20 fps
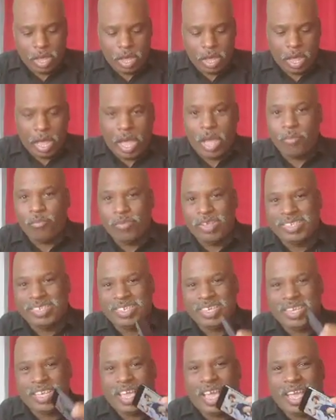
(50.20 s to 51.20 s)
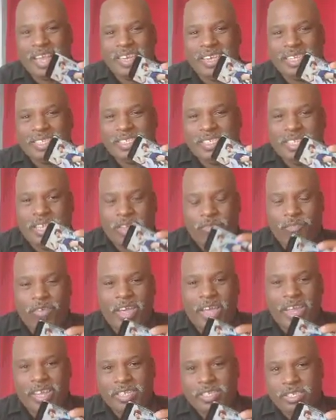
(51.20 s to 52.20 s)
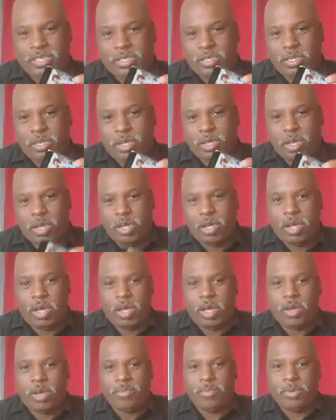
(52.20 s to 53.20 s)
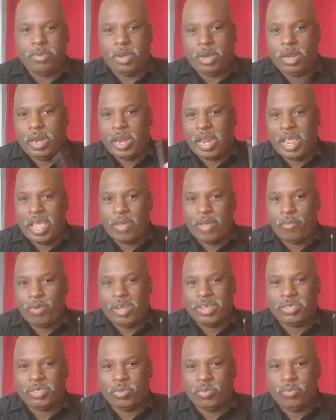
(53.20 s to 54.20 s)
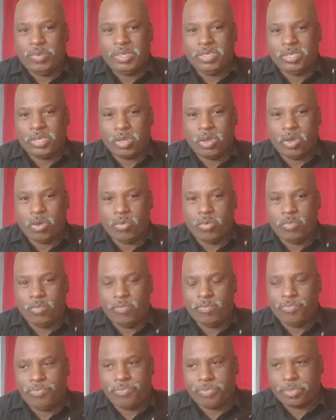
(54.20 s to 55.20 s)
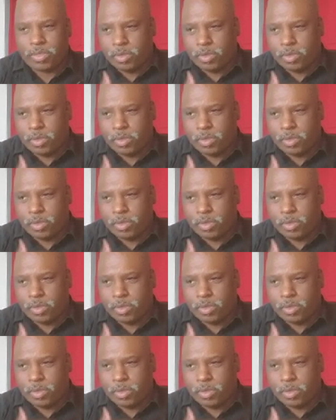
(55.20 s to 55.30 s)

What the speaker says: I recently got this device 2 weeks ago